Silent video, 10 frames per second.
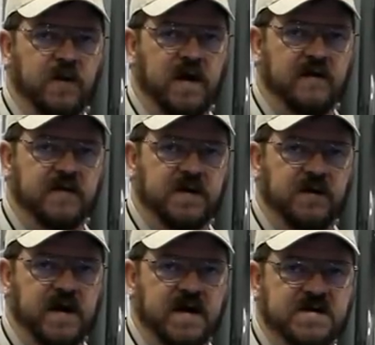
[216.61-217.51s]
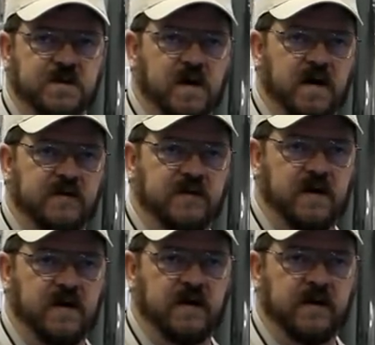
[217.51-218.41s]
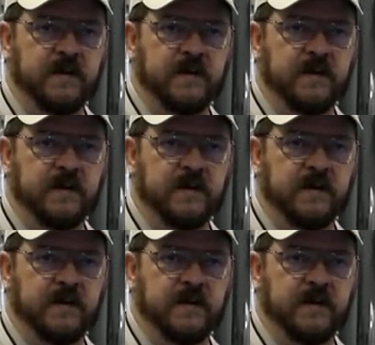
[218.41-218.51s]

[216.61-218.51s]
We have a 2,000 watt inverter